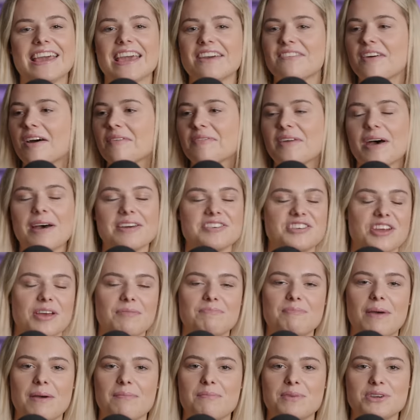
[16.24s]
give up that
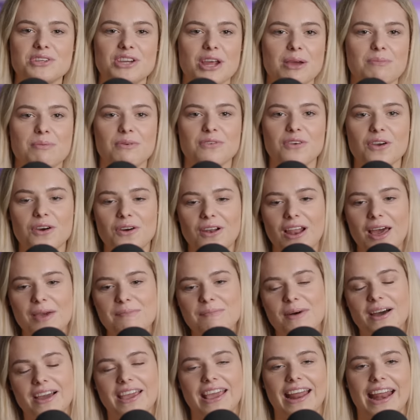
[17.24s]
gym membership. If you're like
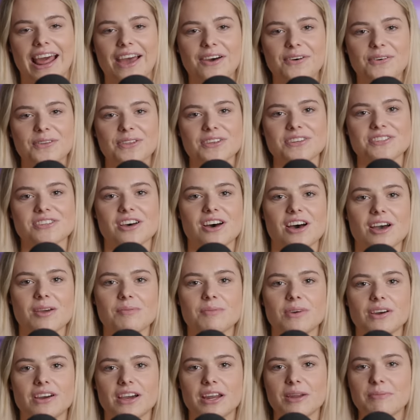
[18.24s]
mucking out all the
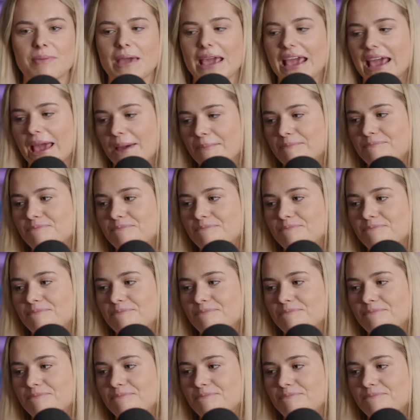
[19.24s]
time, you're going to be